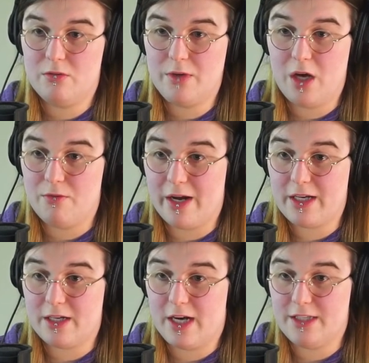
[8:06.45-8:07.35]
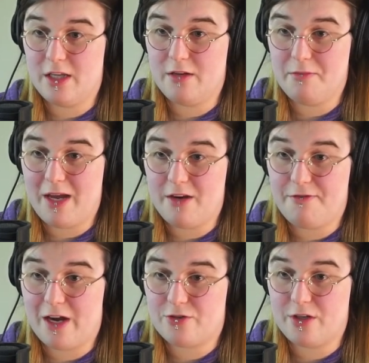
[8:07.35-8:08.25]
We all recognize that the
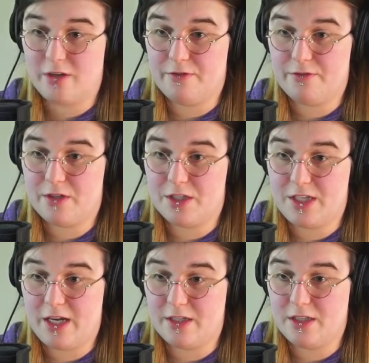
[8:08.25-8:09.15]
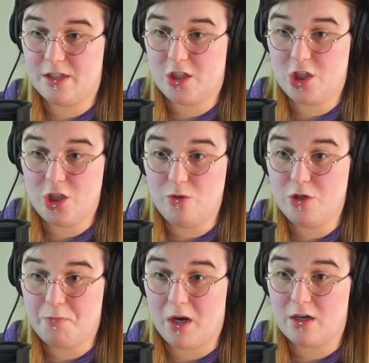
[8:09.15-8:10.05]
manufacturing of consent is a
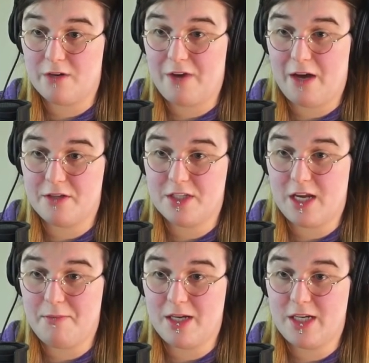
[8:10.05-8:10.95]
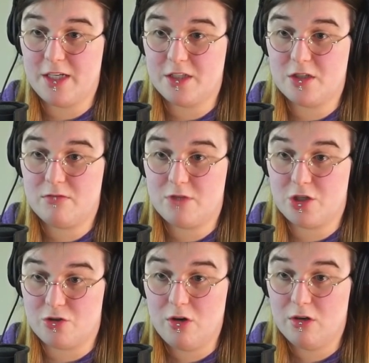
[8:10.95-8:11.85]
huge part of how the state maintains
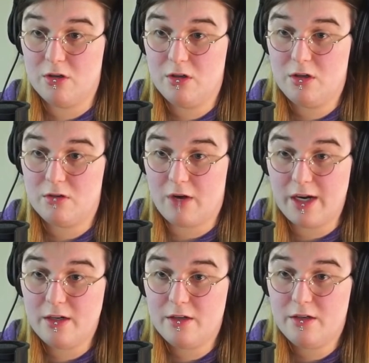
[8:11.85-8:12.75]
control, right?